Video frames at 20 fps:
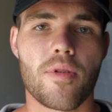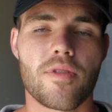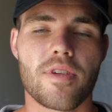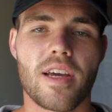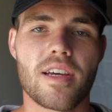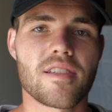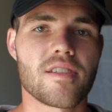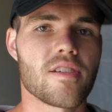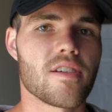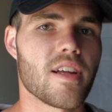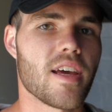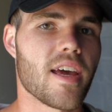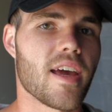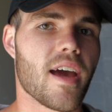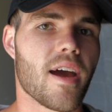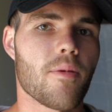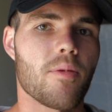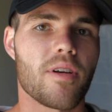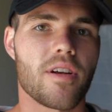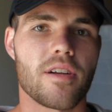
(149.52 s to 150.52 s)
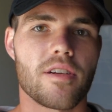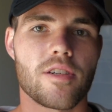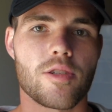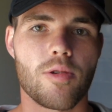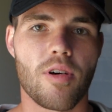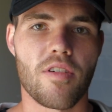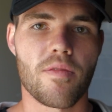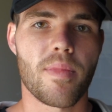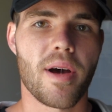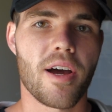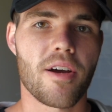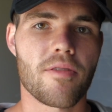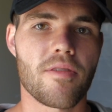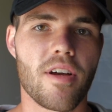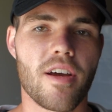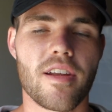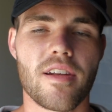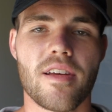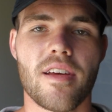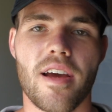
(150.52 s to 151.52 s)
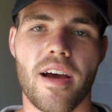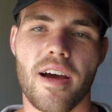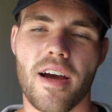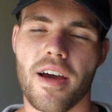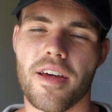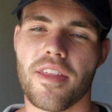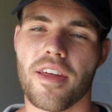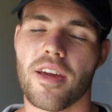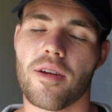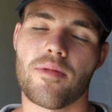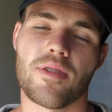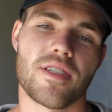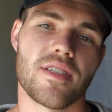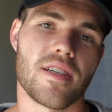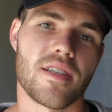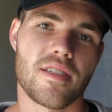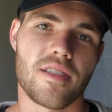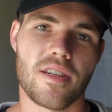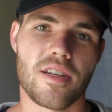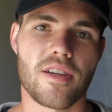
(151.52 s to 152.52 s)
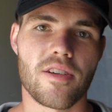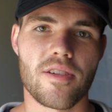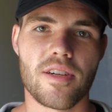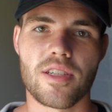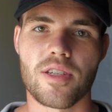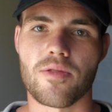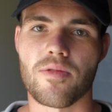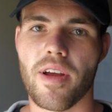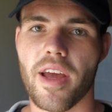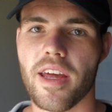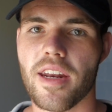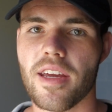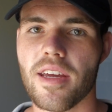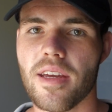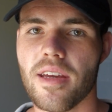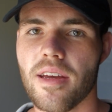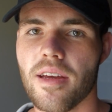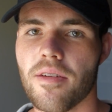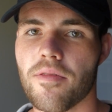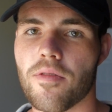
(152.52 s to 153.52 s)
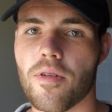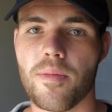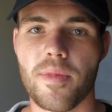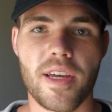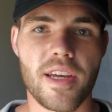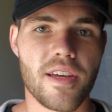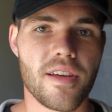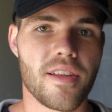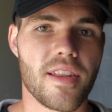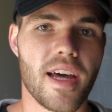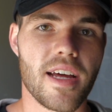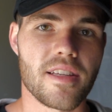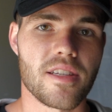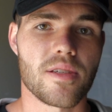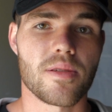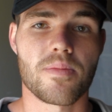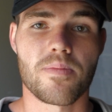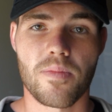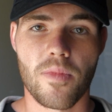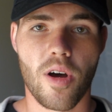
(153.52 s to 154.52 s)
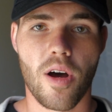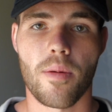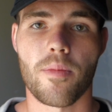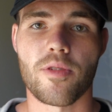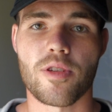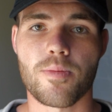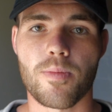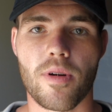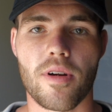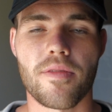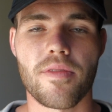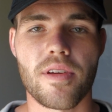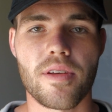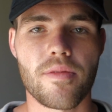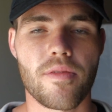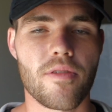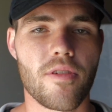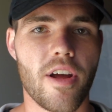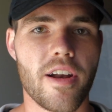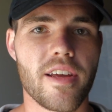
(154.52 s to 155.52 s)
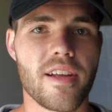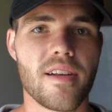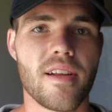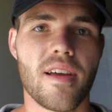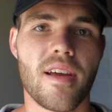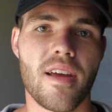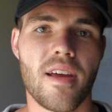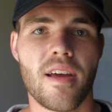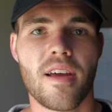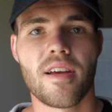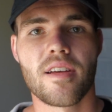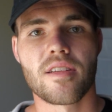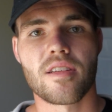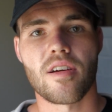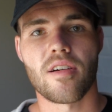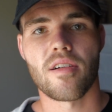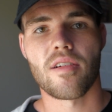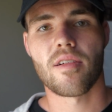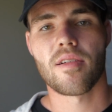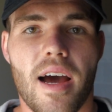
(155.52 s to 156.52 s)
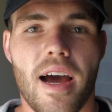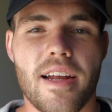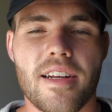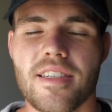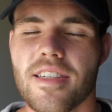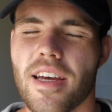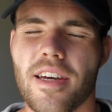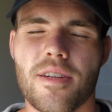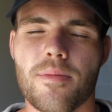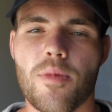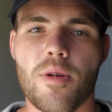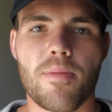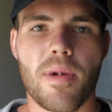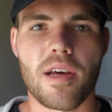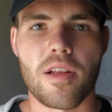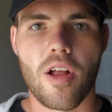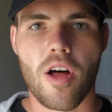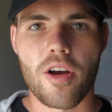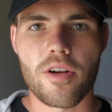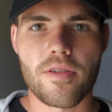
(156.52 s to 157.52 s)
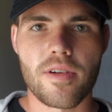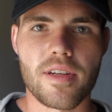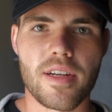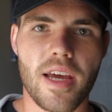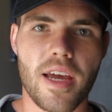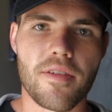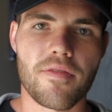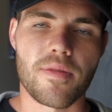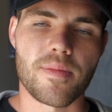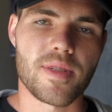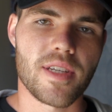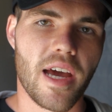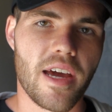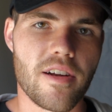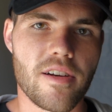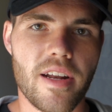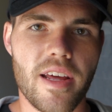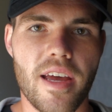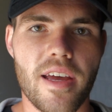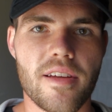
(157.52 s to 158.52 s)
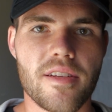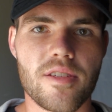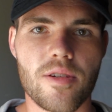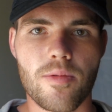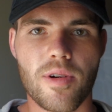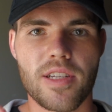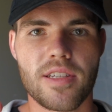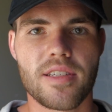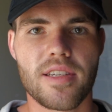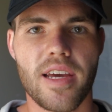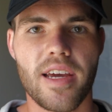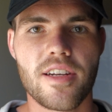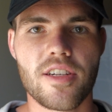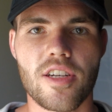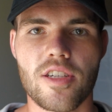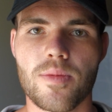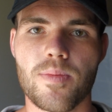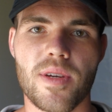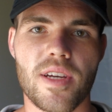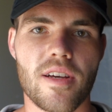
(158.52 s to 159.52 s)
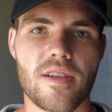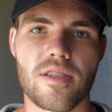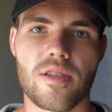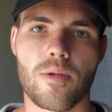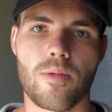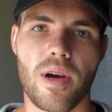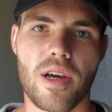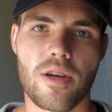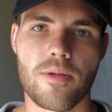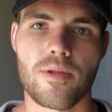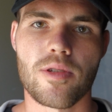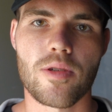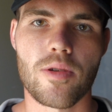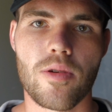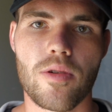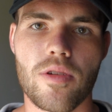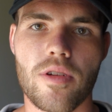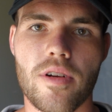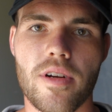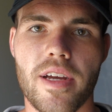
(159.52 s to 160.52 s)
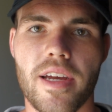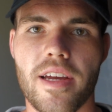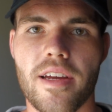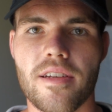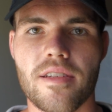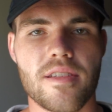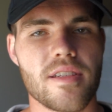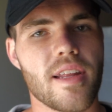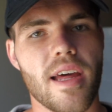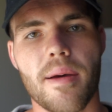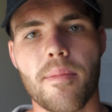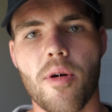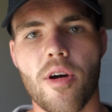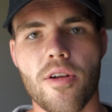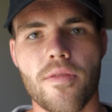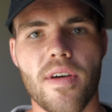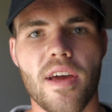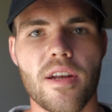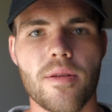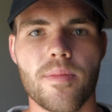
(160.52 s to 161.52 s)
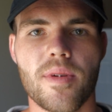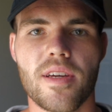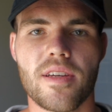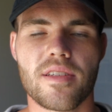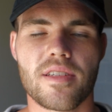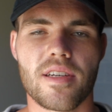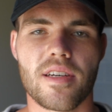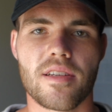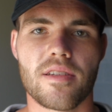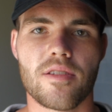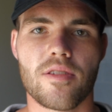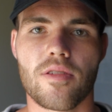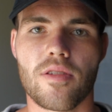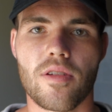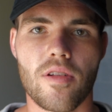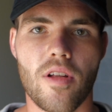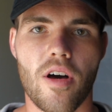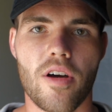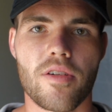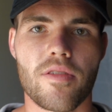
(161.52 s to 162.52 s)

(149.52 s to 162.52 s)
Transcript: yesterday I went on a 12-mile run. I think it was 60 degrees and rainy. For me, that's almost perfect for running. So I decided to move my long run day from Saturday to Wednesday just because the weather was cooler, and so that motivated me to do the long